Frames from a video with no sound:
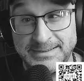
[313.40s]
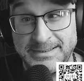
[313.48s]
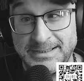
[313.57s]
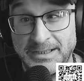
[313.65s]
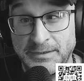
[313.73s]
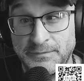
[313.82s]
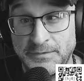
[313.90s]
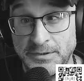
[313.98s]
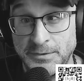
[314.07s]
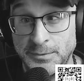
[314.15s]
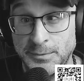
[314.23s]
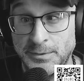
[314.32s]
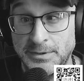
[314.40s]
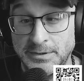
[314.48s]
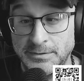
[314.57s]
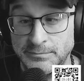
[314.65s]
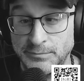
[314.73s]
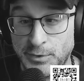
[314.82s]
if you
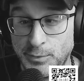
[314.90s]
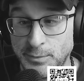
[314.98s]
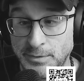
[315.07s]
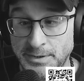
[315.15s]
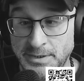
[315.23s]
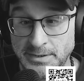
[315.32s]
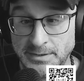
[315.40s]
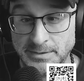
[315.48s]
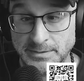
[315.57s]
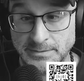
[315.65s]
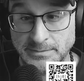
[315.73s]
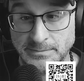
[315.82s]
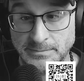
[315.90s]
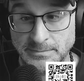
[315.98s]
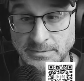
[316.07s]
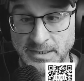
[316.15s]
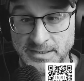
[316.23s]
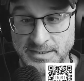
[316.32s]
record,
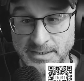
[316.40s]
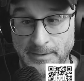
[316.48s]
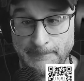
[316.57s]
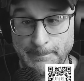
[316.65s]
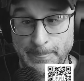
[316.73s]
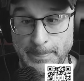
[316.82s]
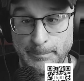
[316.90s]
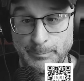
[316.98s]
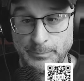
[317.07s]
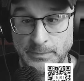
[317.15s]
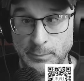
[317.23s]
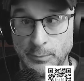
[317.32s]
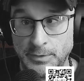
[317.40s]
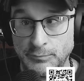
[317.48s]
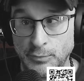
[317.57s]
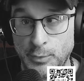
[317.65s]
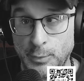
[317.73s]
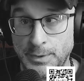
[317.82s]
let's see, we're going
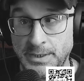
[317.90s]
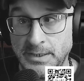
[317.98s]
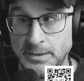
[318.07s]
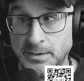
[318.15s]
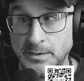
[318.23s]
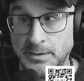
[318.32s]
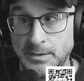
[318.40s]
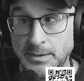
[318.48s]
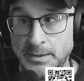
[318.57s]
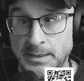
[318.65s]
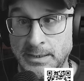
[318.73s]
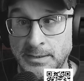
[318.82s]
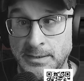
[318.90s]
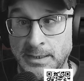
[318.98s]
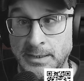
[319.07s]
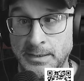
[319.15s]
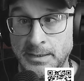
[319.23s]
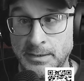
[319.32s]
to record here and
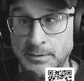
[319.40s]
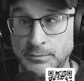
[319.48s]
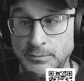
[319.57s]
then hit